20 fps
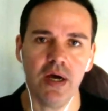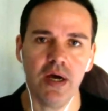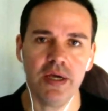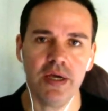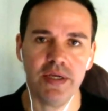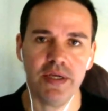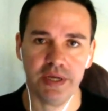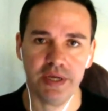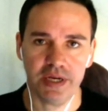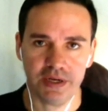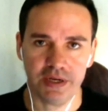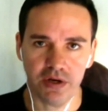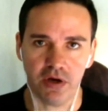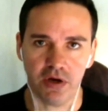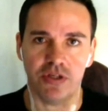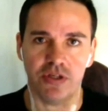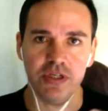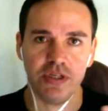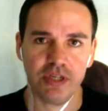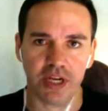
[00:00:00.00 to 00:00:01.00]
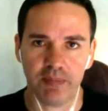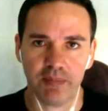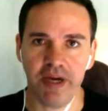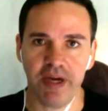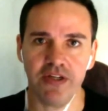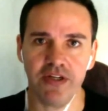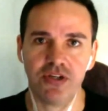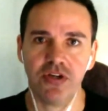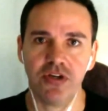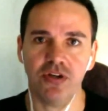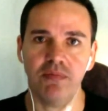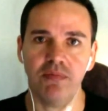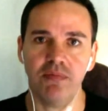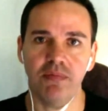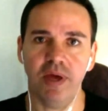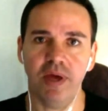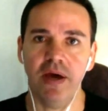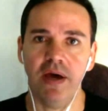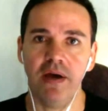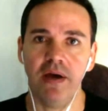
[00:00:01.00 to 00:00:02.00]
He knows he's getting paid a certain
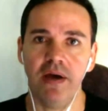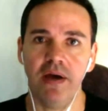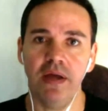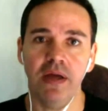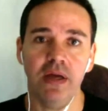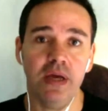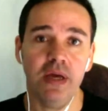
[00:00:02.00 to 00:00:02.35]
amount.